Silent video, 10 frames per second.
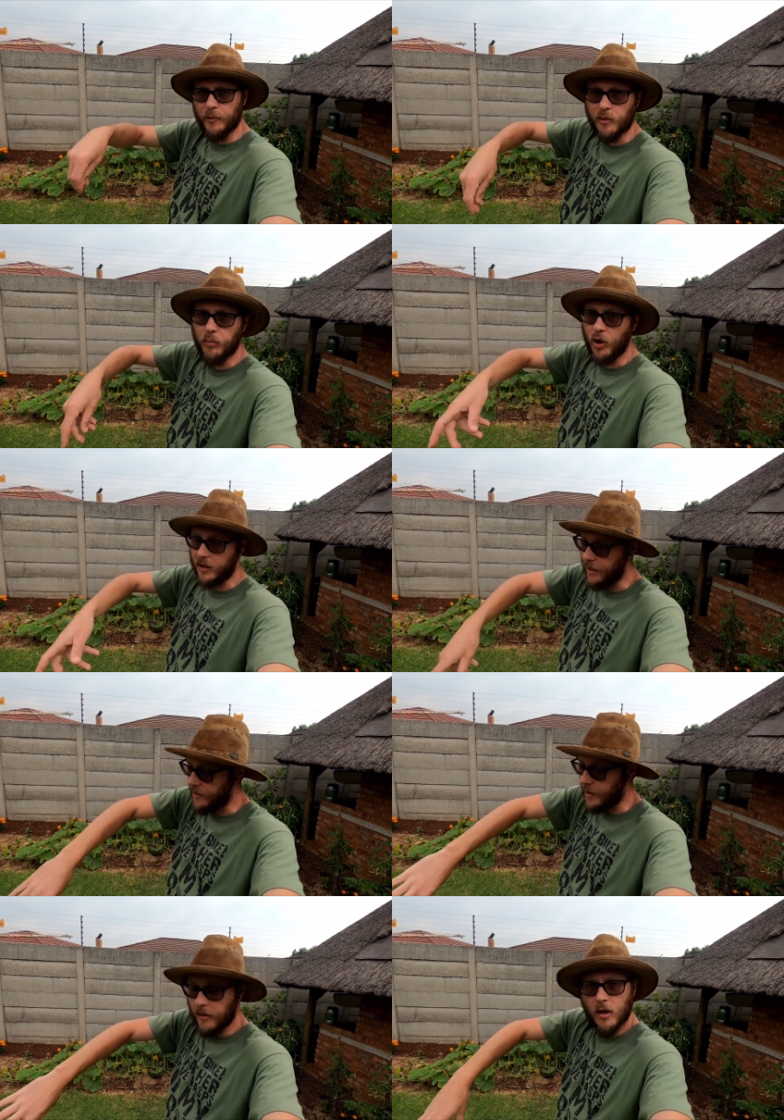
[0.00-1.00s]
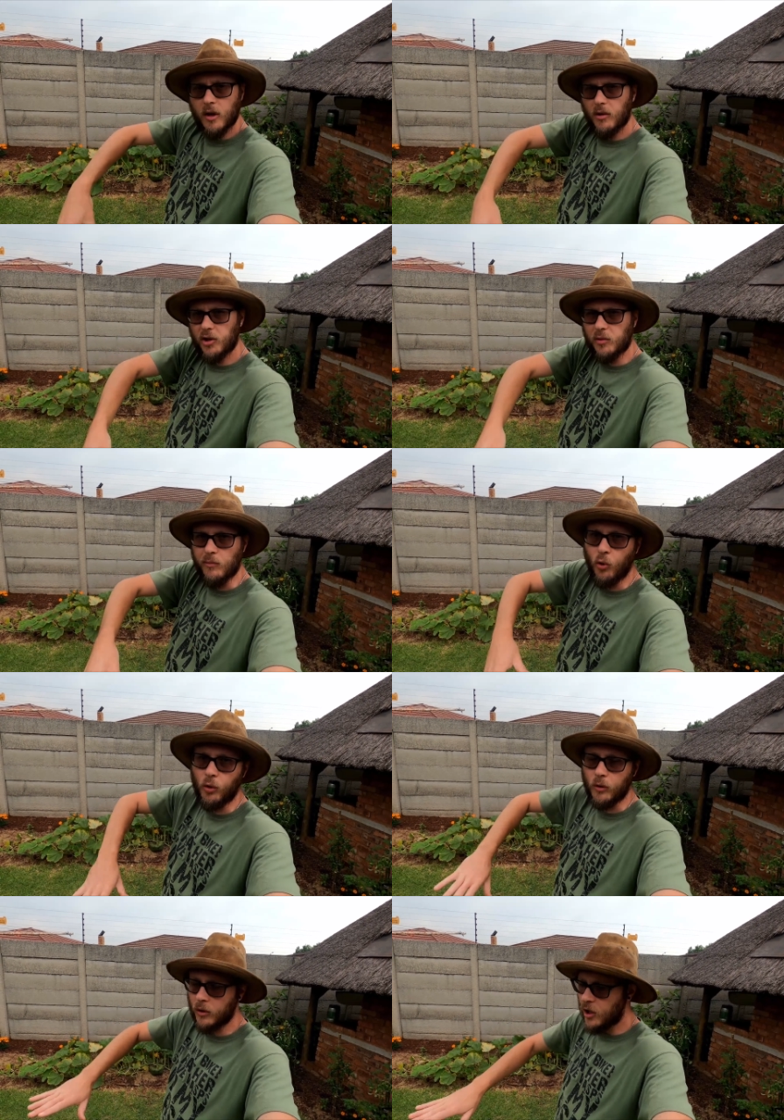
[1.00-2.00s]
be able to plant other
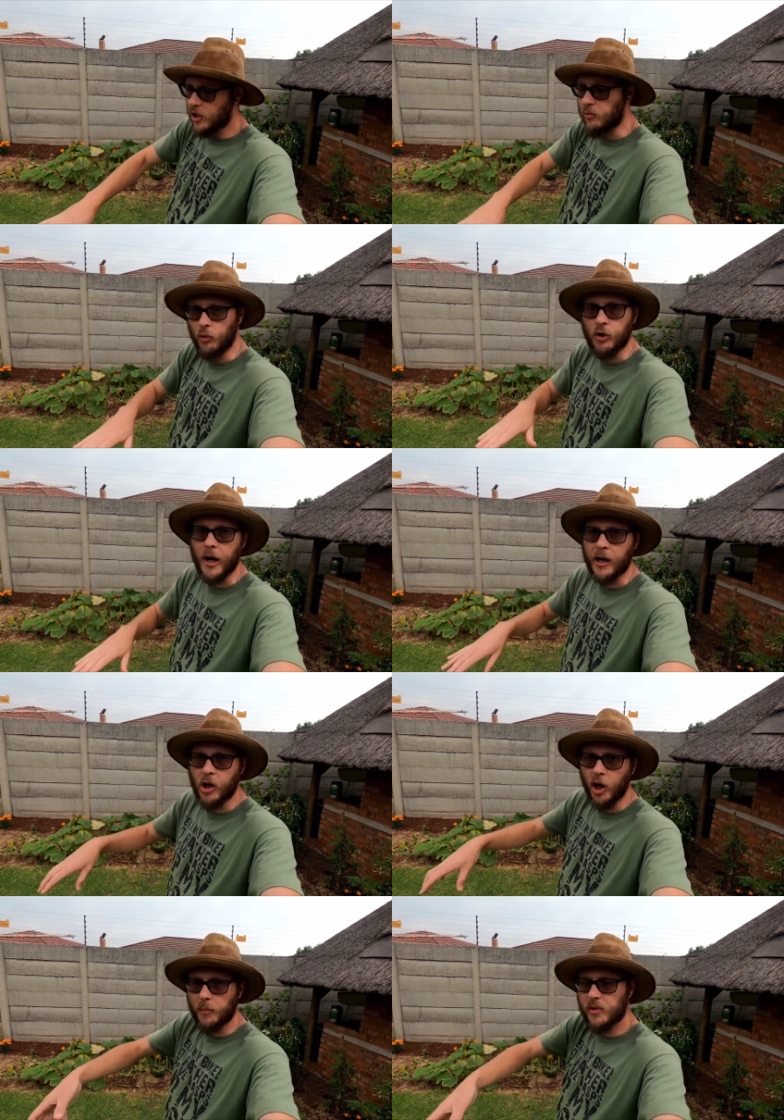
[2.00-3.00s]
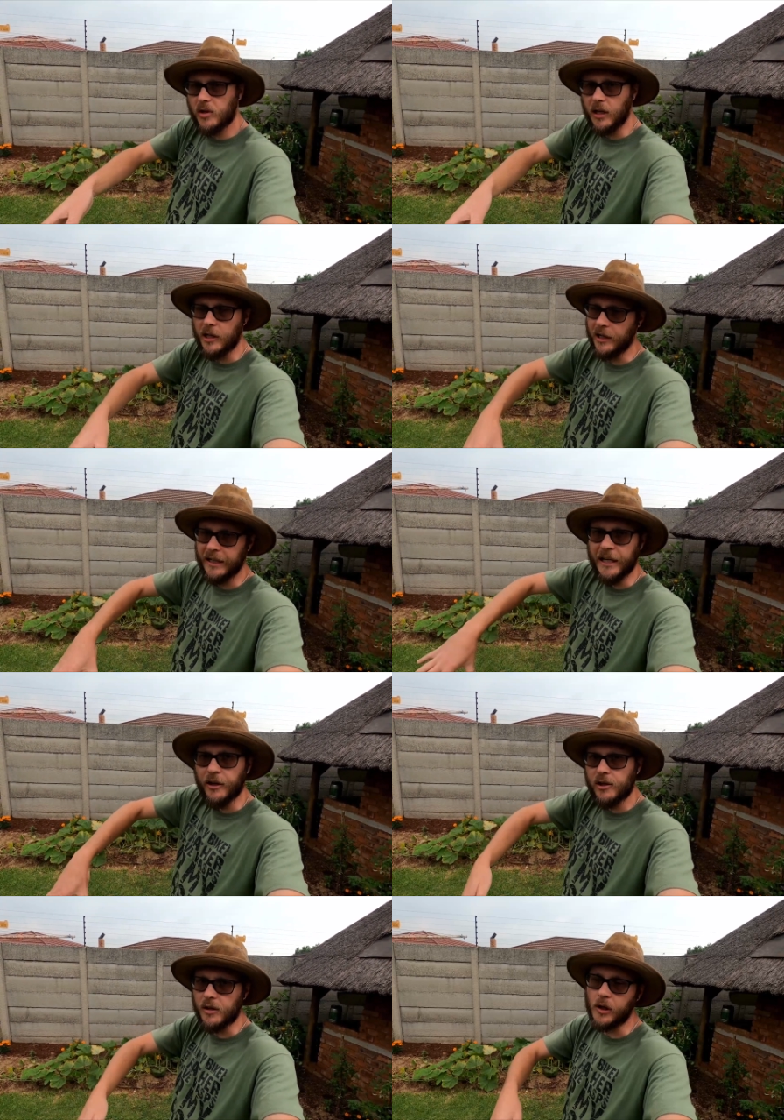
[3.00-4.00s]
small grain crops
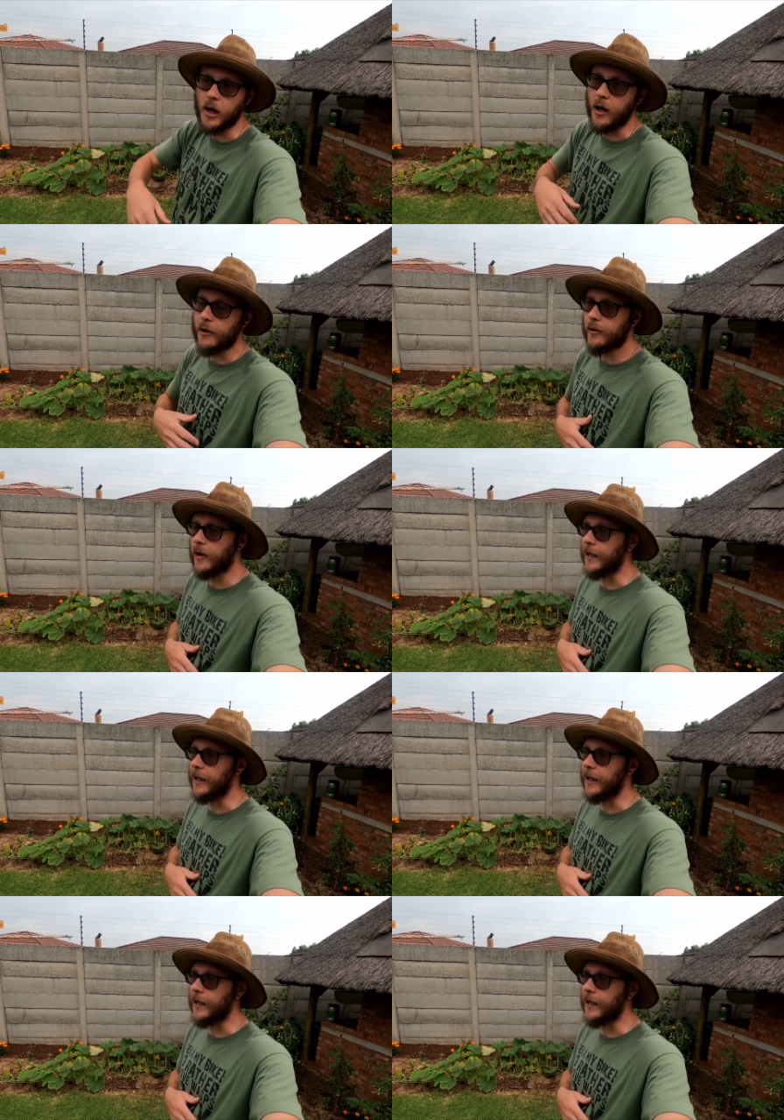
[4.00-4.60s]
nearer to the ground.